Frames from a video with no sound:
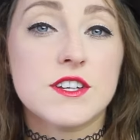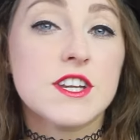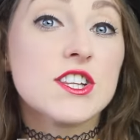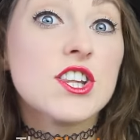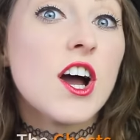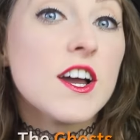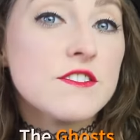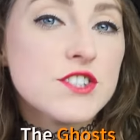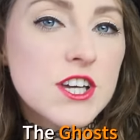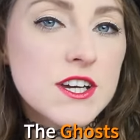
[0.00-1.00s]
na
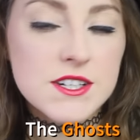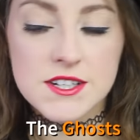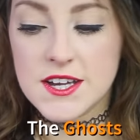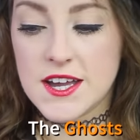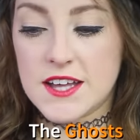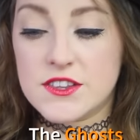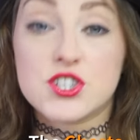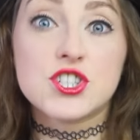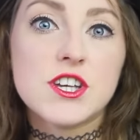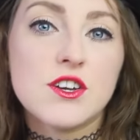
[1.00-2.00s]
taibhsa, and the
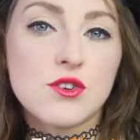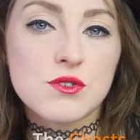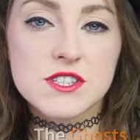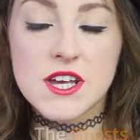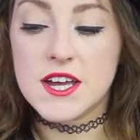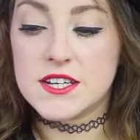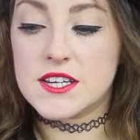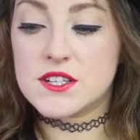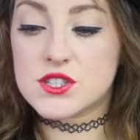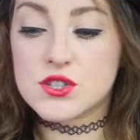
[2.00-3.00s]
siogs
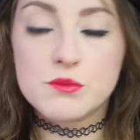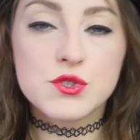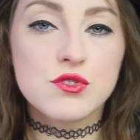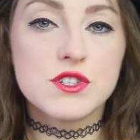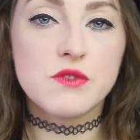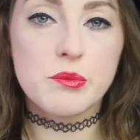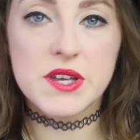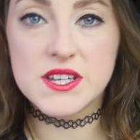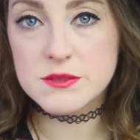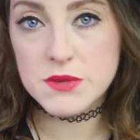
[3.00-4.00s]
needed some sort of
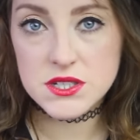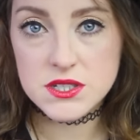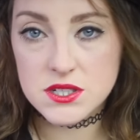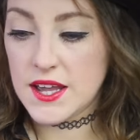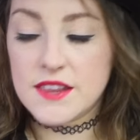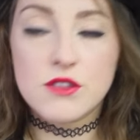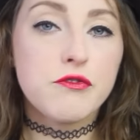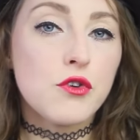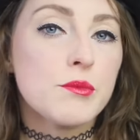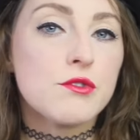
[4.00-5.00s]
appeasement in the
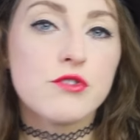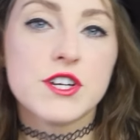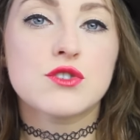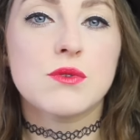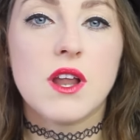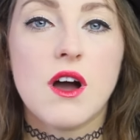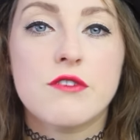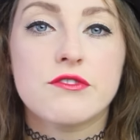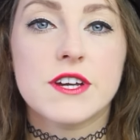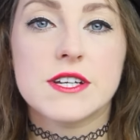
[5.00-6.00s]
form of ritual
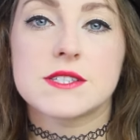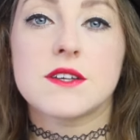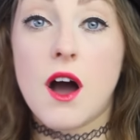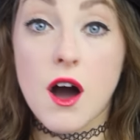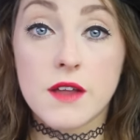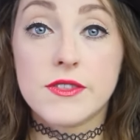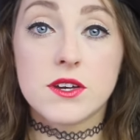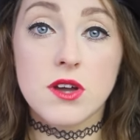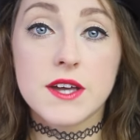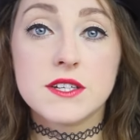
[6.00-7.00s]
offerings on
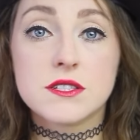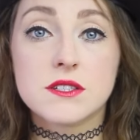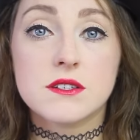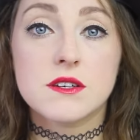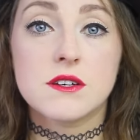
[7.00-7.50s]
the night.